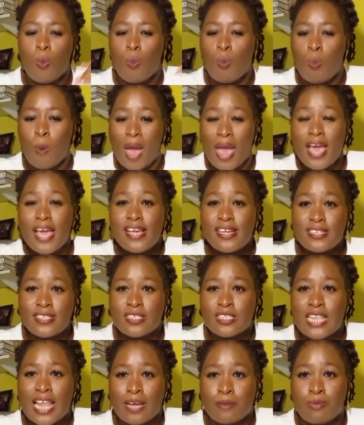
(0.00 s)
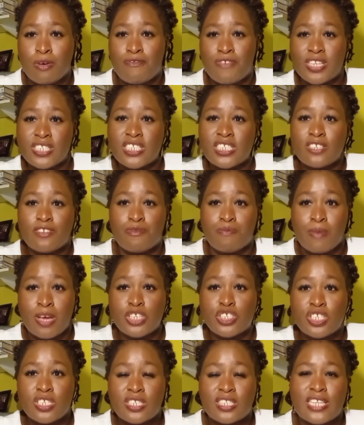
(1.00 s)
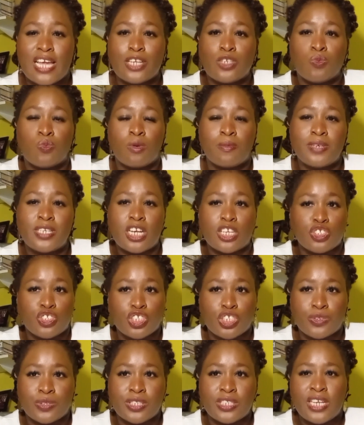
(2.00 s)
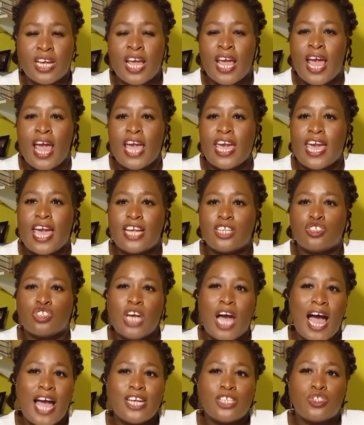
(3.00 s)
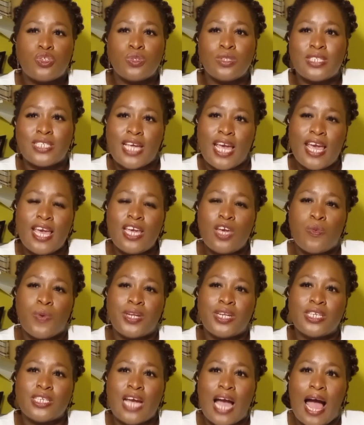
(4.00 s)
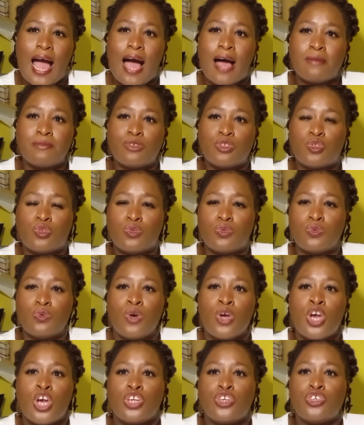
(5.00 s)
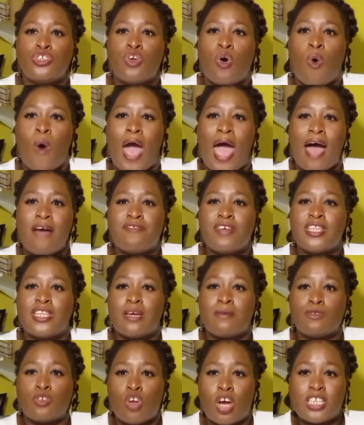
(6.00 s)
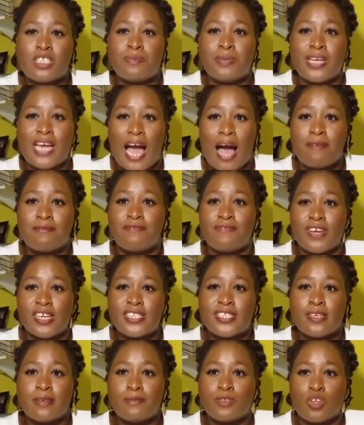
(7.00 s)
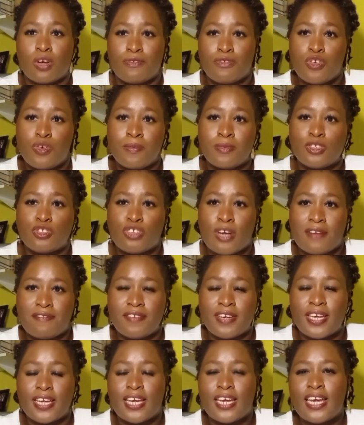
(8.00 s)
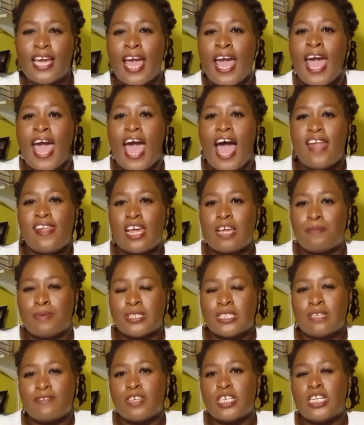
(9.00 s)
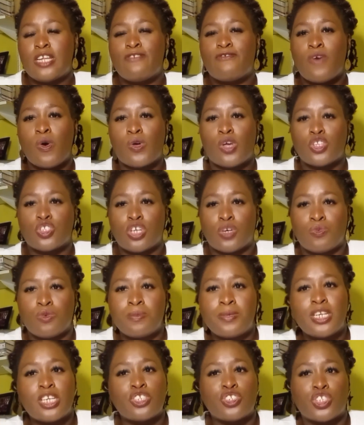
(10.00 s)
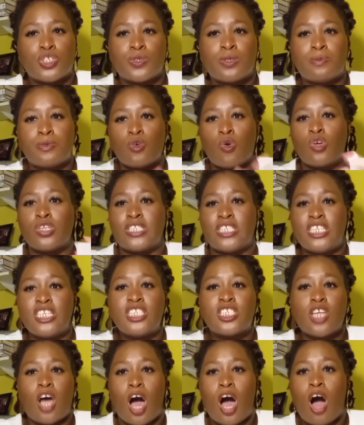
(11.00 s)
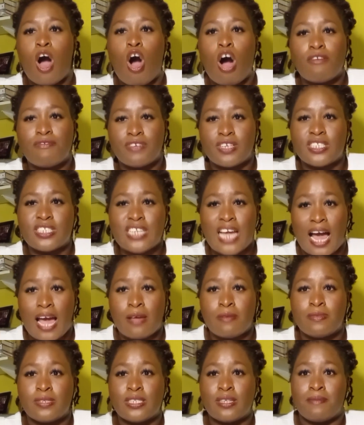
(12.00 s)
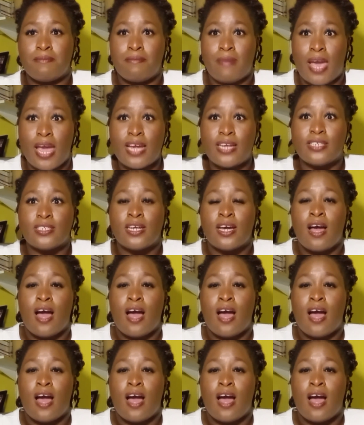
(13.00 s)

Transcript: ways like preventative measures that women and children can try to take when it comes to having them not become victims of human trafficking. And I specifically focus on women and children because these are oftentimes the main